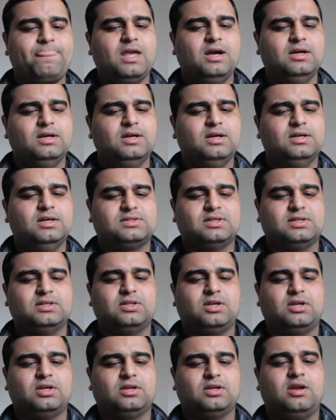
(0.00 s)
Still
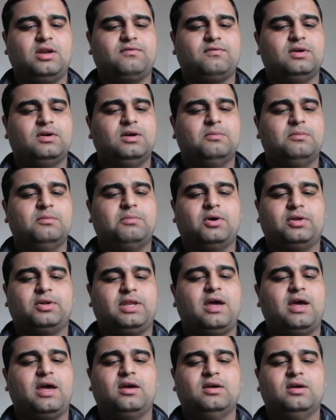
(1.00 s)
not enough, but
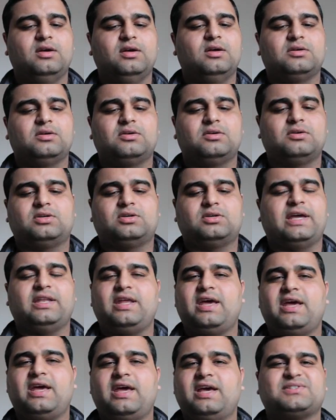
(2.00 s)
yeah, get
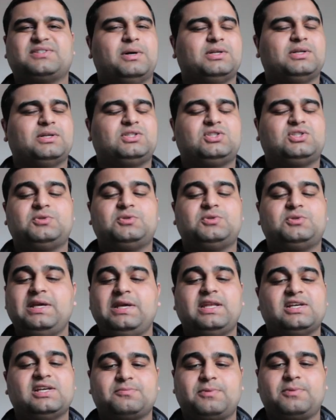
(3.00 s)
as much speed
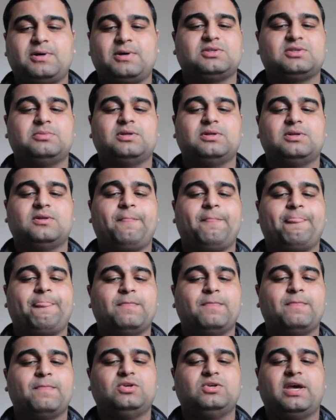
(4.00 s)
as possible
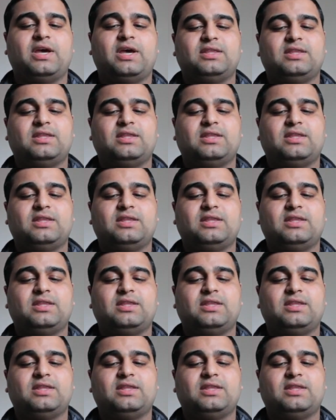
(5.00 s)
to get